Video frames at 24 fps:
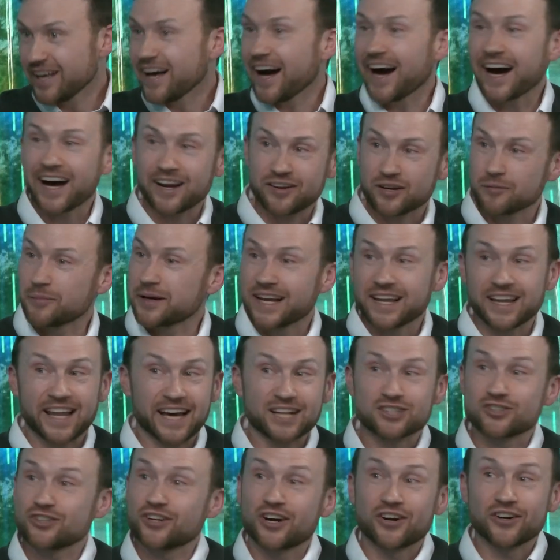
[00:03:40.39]
Atom and
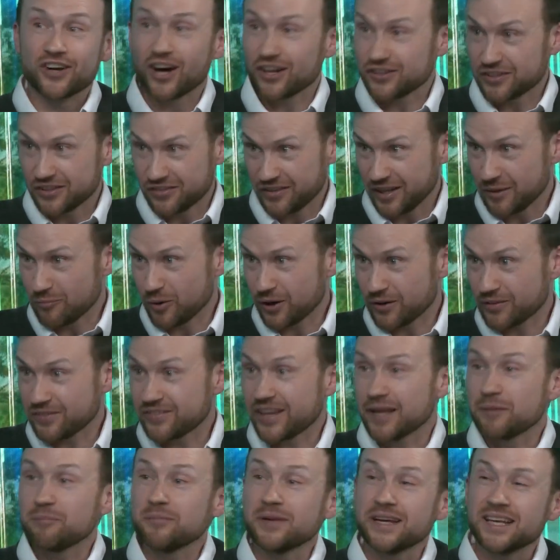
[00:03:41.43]
electron are not the same word.
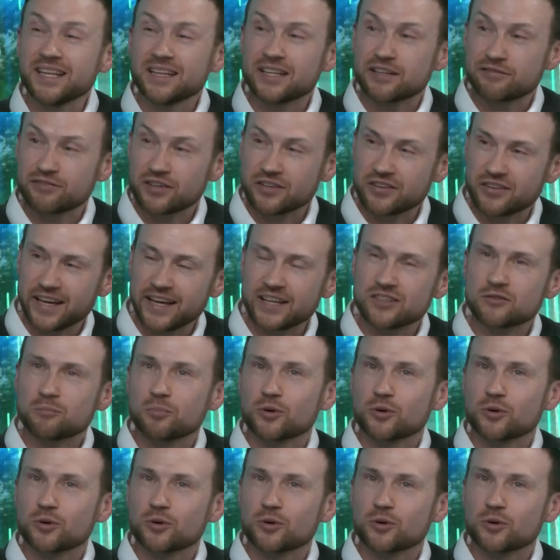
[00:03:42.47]
They mean different things,